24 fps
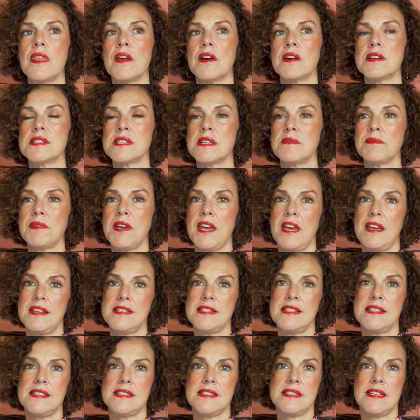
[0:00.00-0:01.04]
There are some
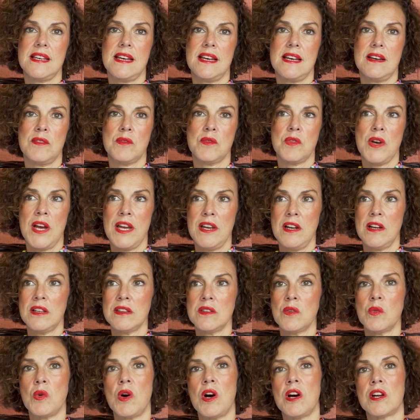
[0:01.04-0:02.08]
cases right
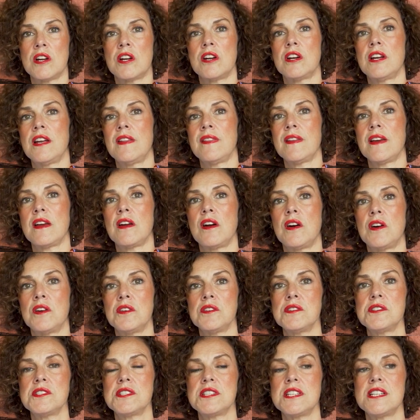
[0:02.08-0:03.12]
on the water and the
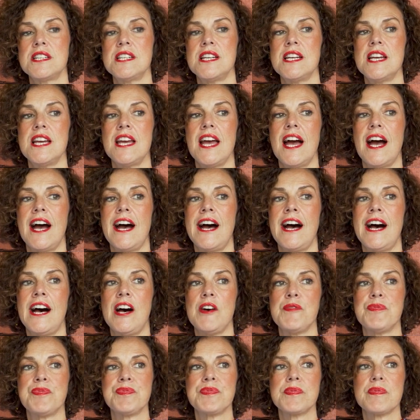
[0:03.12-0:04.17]
coast,
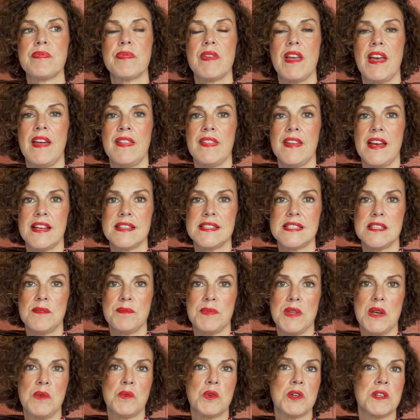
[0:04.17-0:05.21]
and that's
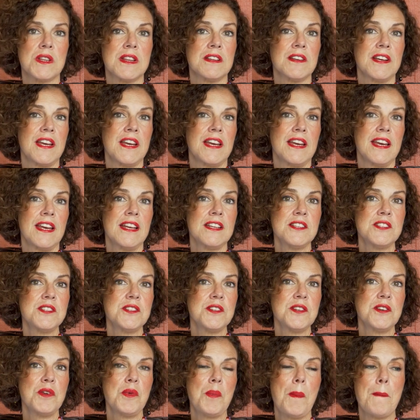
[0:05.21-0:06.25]
something worth looking
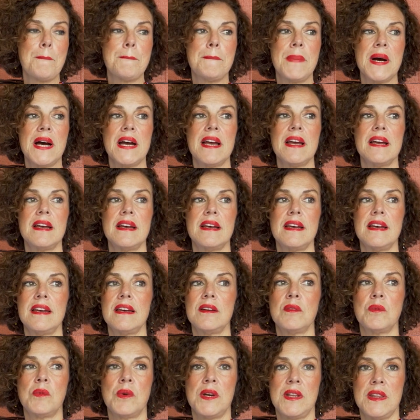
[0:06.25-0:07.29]
into. But
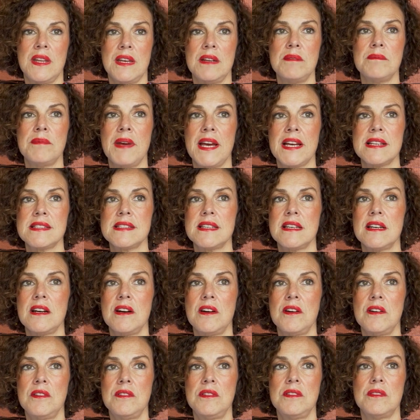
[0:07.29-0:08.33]
within
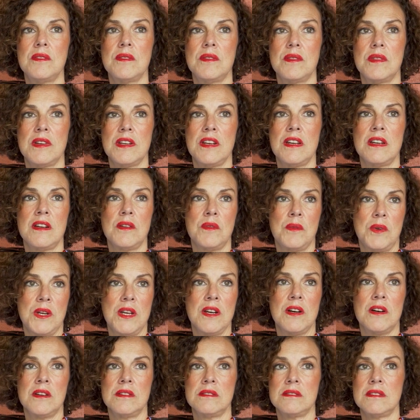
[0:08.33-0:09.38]
Mexico,
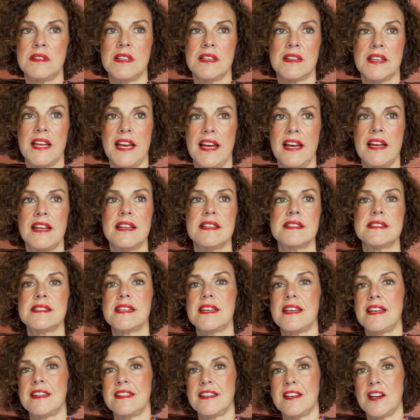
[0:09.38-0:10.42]
we own the land
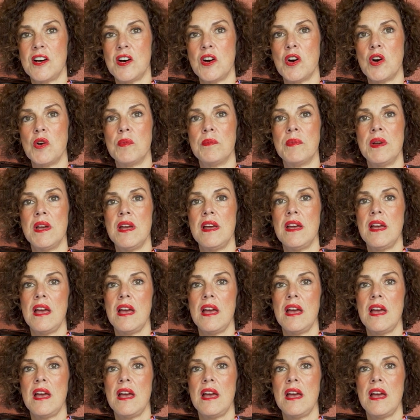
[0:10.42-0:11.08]
and the home,